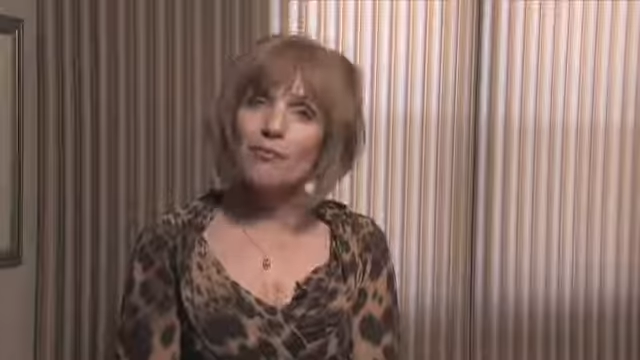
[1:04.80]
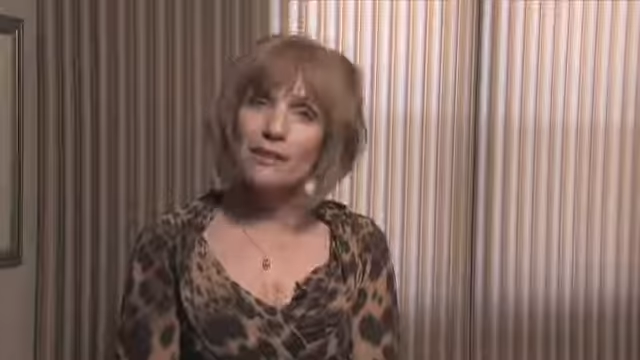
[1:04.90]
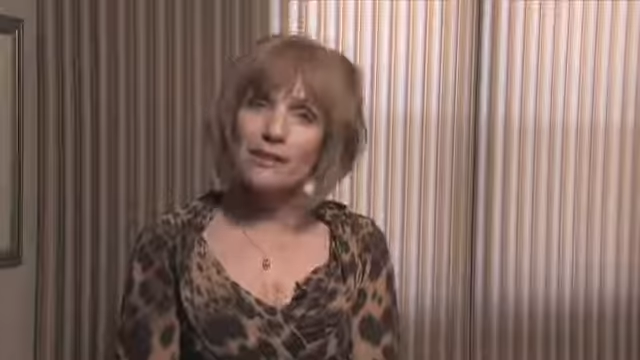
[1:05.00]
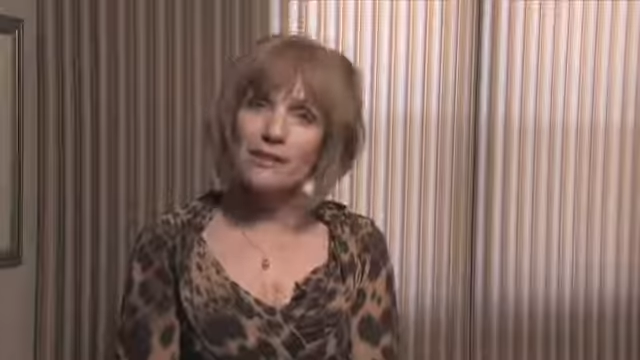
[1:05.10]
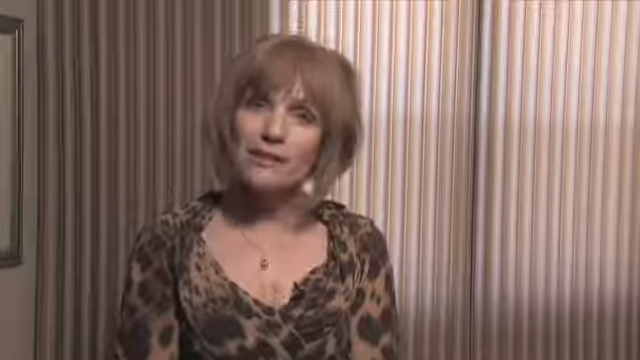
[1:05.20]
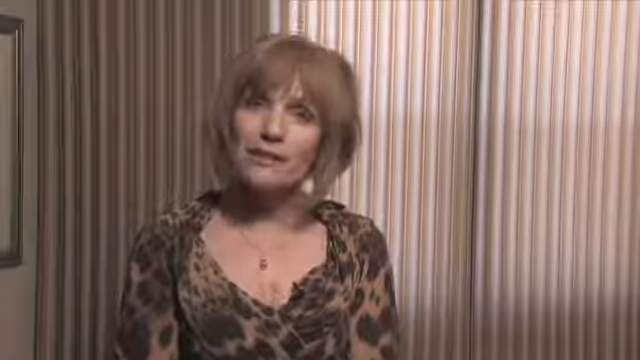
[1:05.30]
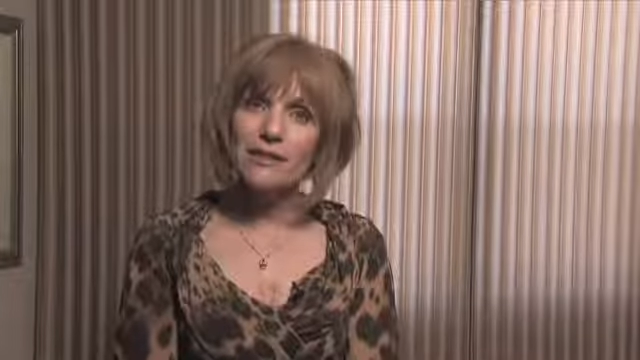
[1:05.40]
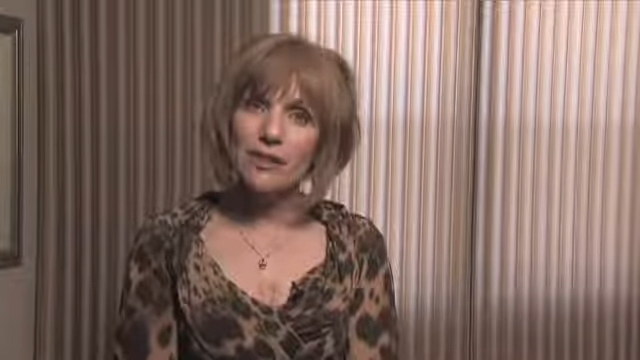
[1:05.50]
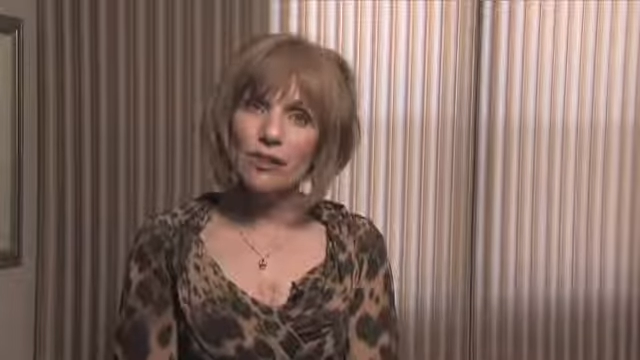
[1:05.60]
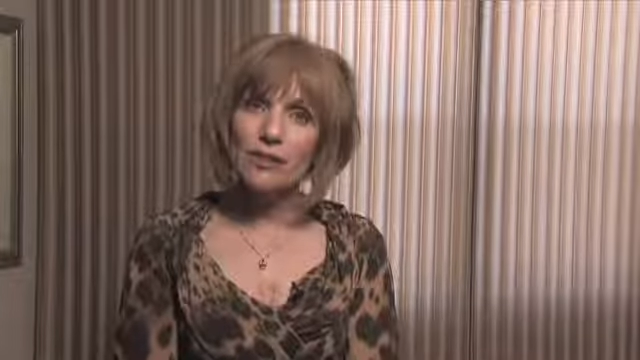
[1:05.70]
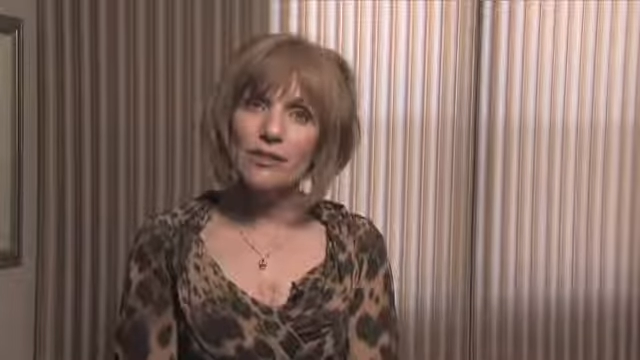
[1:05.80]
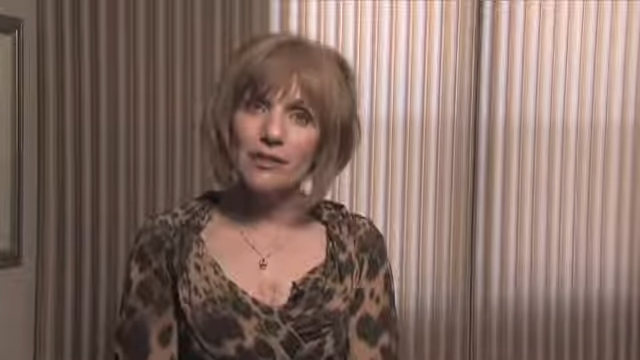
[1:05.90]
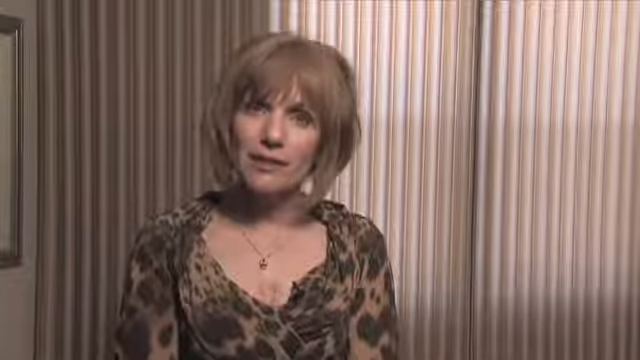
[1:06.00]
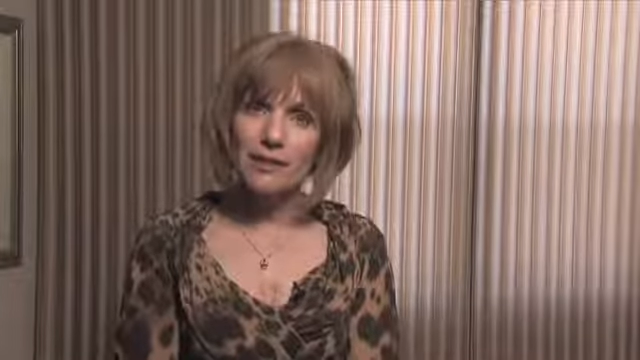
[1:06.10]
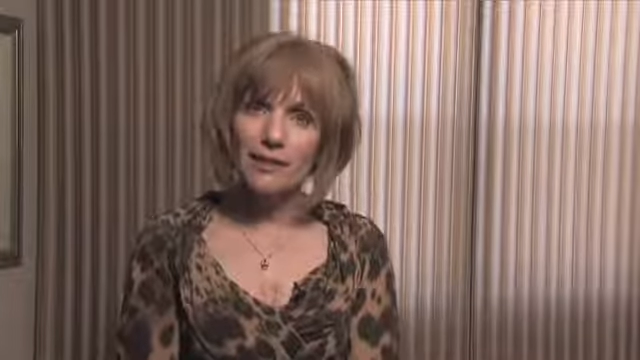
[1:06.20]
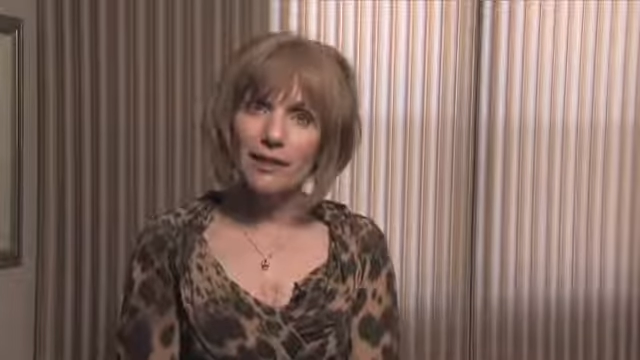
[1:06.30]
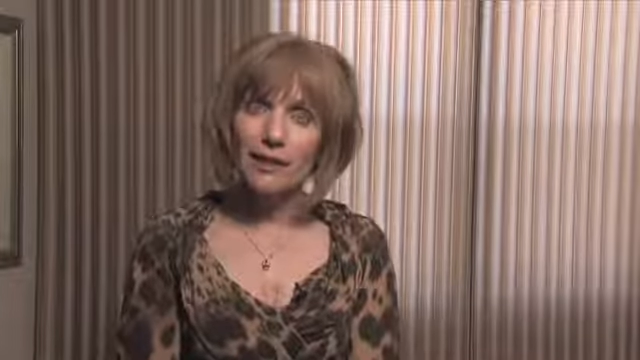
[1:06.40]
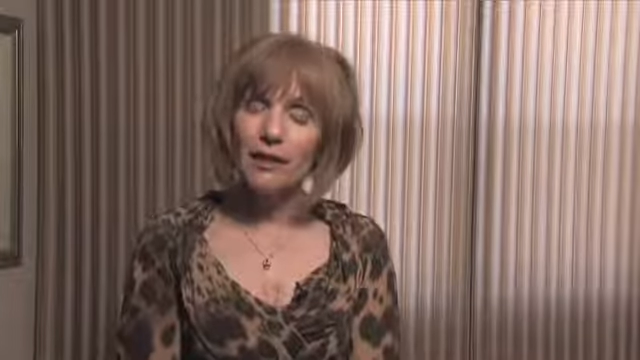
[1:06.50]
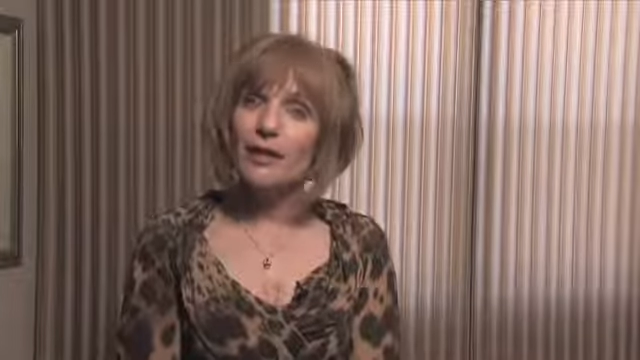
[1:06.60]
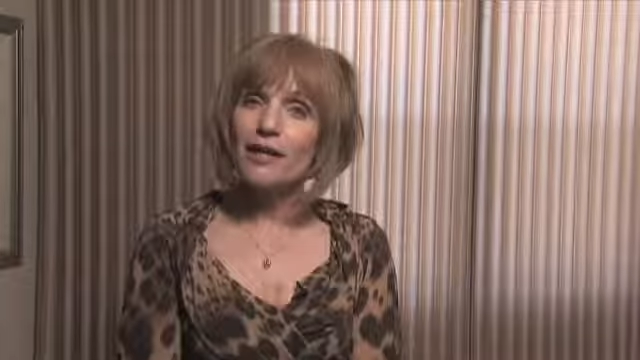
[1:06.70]
Melissa's attention to detail,
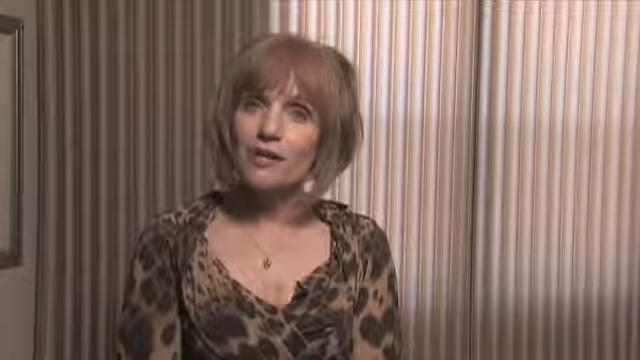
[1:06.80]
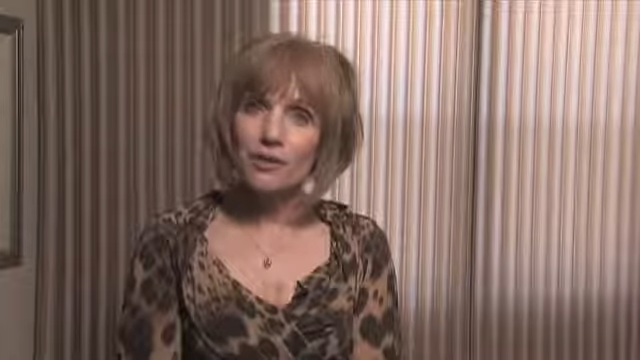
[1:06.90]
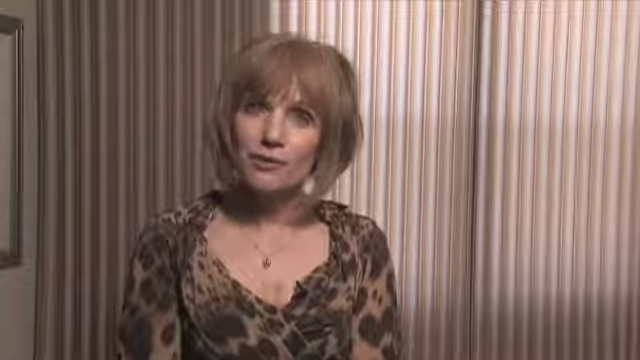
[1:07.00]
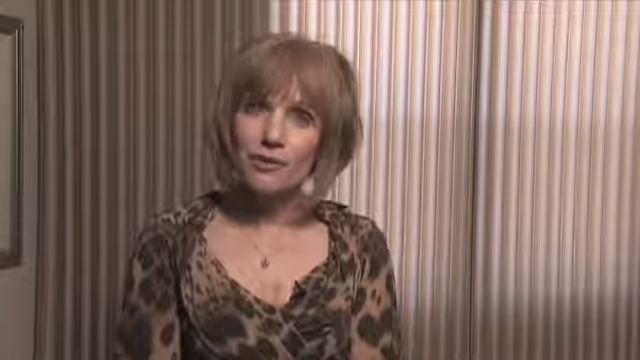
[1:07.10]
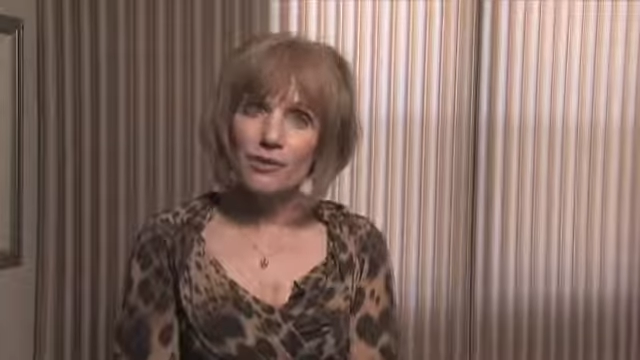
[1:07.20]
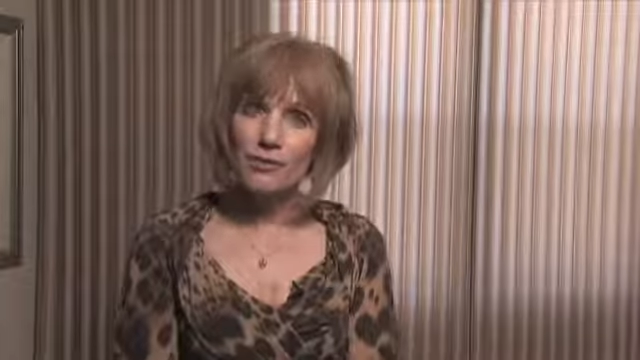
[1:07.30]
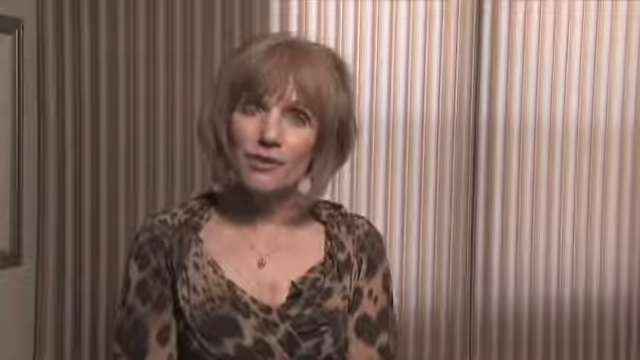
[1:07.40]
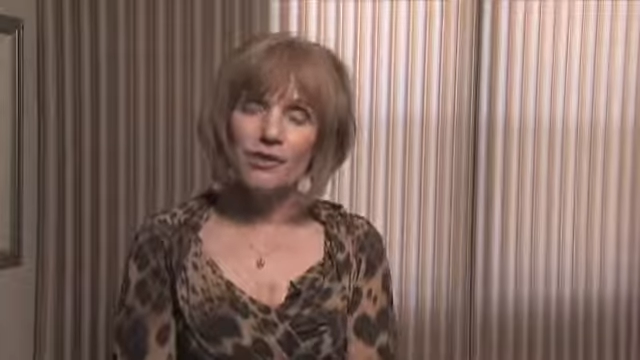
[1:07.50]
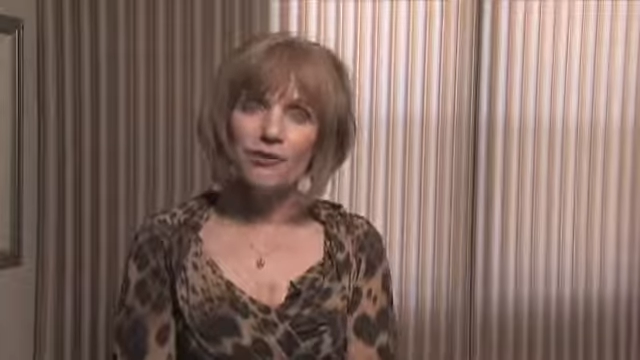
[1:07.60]
customer service,